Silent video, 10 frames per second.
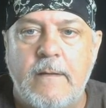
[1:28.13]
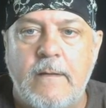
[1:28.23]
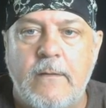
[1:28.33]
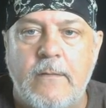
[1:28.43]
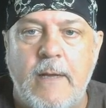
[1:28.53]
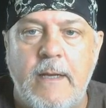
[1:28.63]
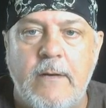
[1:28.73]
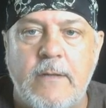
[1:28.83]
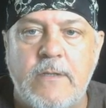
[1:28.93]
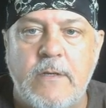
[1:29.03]
Right here,
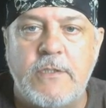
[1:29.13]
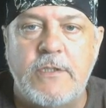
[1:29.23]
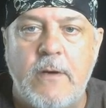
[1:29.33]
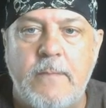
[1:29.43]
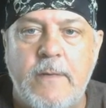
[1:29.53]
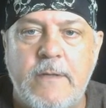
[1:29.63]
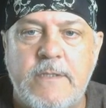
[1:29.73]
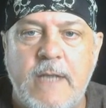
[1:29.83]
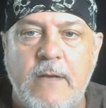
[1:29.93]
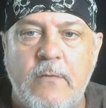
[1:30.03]
it's going to show up here in a
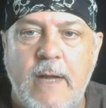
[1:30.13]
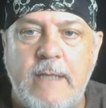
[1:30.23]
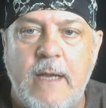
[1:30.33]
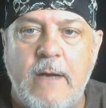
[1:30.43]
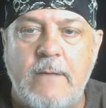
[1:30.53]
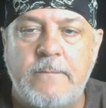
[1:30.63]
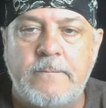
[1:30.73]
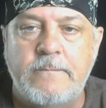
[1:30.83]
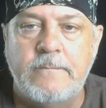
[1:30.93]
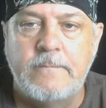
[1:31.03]
second, right there.
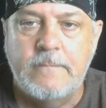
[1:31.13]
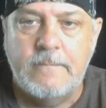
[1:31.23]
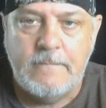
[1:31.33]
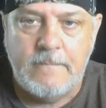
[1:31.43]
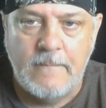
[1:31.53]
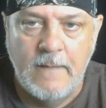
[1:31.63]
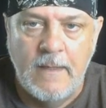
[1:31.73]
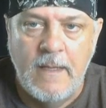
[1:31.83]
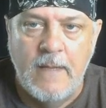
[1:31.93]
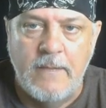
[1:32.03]

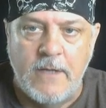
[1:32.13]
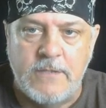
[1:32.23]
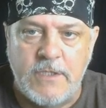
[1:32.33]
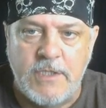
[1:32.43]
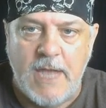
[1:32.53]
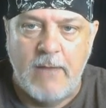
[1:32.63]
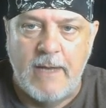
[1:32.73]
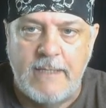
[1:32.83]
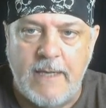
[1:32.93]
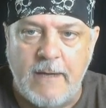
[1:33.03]
There's a shot
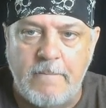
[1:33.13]
right there.